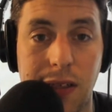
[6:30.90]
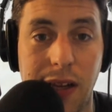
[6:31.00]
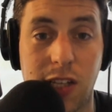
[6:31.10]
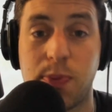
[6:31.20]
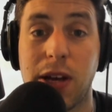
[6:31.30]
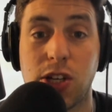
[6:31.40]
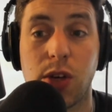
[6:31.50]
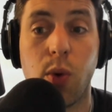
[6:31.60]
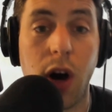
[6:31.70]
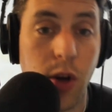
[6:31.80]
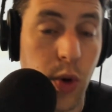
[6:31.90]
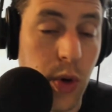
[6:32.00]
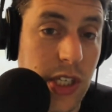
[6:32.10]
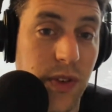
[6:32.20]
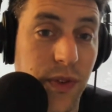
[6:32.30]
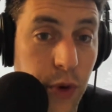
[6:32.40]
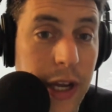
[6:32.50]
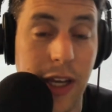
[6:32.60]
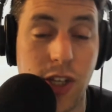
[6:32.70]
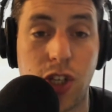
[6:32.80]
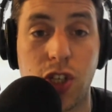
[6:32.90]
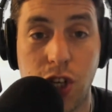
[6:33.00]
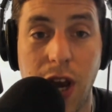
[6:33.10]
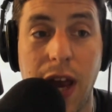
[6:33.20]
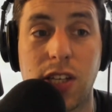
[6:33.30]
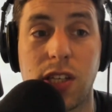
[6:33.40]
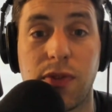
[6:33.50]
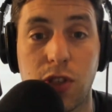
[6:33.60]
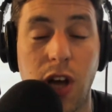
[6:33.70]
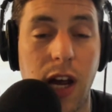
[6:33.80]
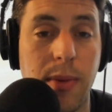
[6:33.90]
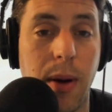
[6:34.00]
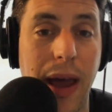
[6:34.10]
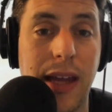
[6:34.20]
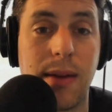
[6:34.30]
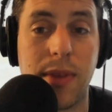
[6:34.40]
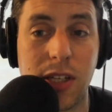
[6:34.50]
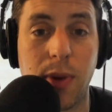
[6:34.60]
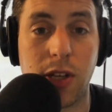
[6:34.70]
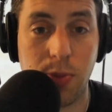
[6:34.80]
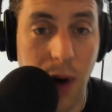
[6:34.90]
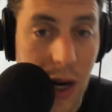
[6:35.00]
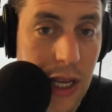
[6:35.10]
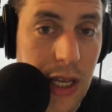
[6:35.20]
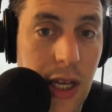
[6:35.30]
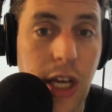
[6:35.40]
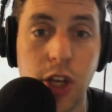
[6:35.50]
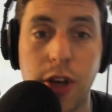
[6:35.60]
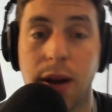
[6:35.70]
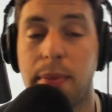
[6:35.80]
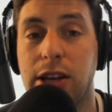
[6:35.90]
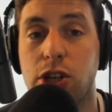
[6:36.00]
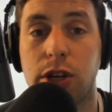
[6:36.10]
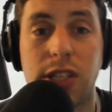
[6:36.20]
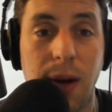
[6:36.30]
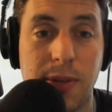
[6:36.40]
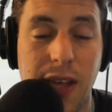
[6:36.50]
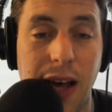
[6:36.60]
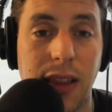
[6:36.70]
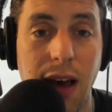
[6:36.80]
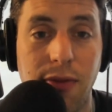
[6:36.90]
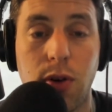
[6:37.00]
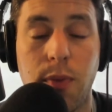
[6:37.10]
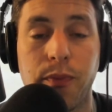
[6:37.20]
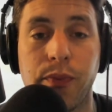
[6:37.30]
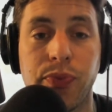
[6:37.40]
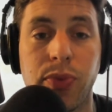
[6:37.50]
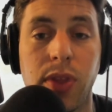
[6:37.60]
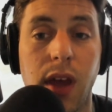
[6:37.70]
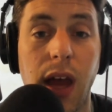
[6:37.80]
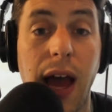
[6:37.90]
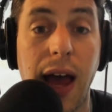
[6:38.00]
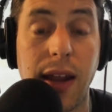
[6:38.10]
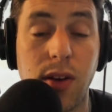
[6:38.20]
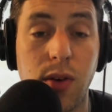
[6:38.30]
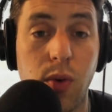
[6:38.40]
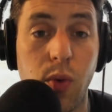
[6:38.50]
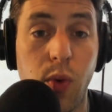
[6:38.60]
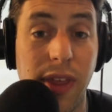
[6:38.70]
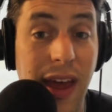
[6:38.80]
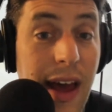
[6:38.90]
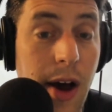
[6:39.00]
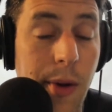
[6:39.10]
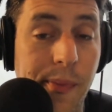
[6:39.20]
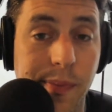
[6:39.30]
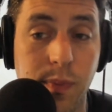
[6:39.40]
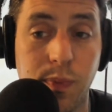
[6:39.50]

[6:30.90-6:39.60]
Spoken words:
And especially one who is as freakish as Chase. And if you're talking about paying him this much money, you got to make sure he's up to that level. And with him,